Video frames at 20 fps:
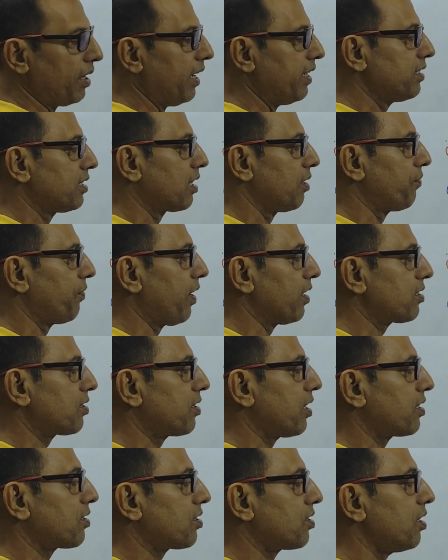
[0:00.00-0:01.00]
A is the
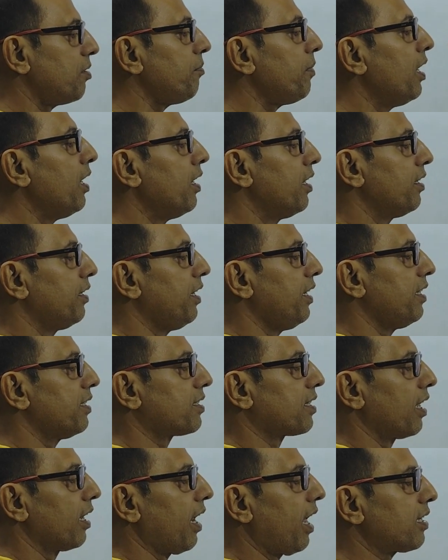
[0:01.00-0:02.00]
first extreme, D
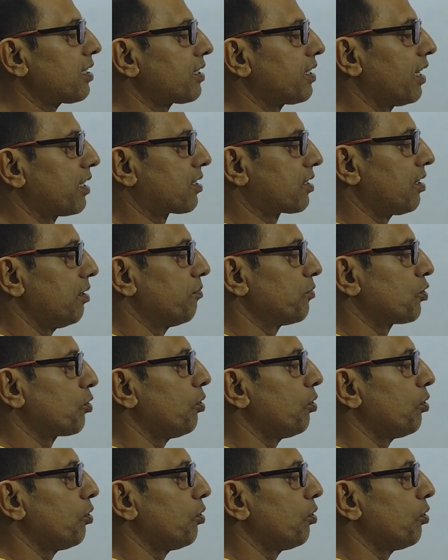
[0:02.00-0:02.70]
is the last extreme.